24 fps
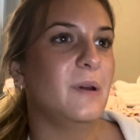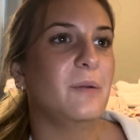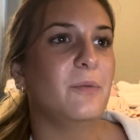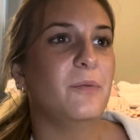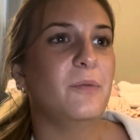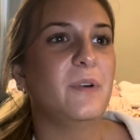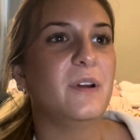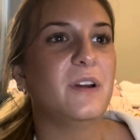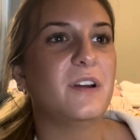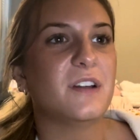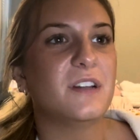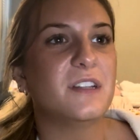
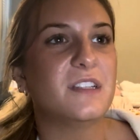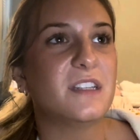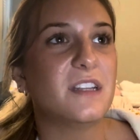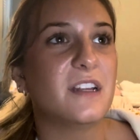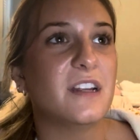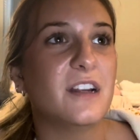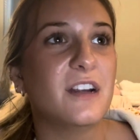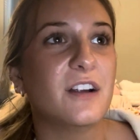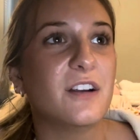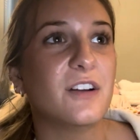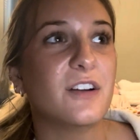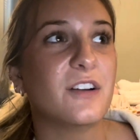we could
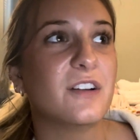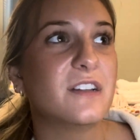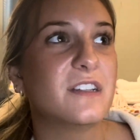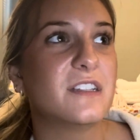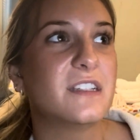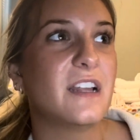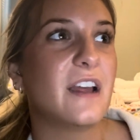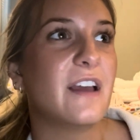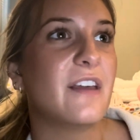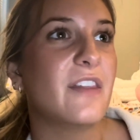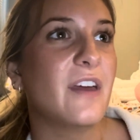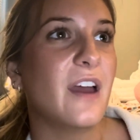sit here and
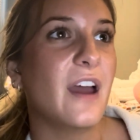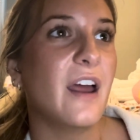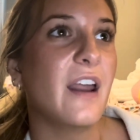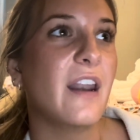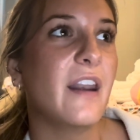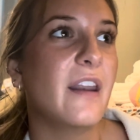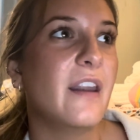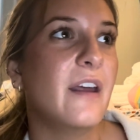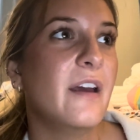say that